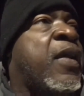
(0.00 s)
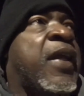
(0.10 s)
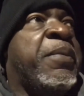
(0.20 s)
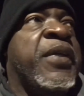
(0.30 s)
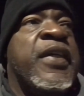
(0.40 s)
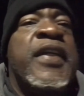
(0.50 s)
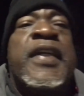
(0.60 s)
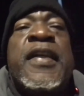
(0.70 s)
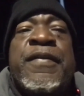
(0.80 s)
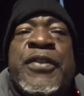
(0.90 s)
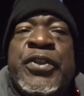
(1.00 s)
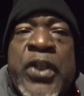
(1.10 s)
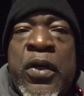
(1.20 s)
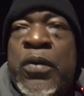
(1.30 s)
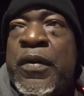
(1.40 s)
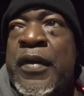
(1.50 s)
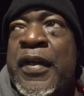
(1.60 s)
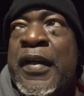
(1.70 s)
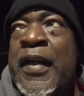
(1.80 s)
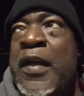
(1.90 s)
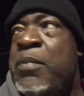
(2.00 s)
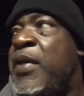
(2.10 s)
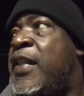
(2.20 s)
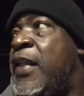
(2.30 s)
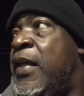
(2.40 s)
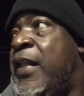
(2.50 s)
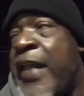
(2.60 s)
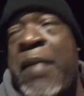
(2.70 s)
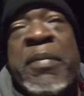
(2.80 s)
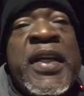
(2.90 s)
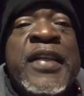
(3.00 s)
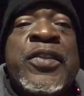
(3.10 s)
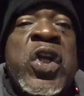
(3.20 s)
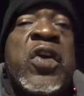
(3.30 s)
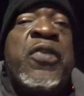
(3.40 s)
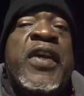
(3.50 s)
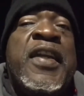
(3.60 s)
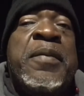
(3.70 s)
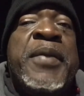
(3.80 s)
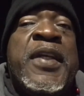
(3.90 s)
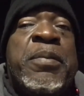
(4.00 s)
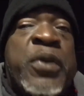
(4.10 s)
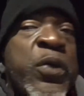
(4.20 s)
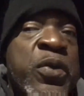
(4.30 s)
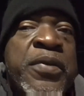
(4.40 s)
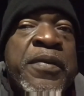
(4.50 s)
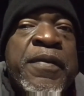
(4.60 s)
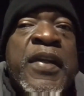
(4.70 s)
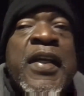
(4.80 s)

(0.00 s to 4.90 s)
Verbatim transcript: They put it in there for show. But that money has already been approved.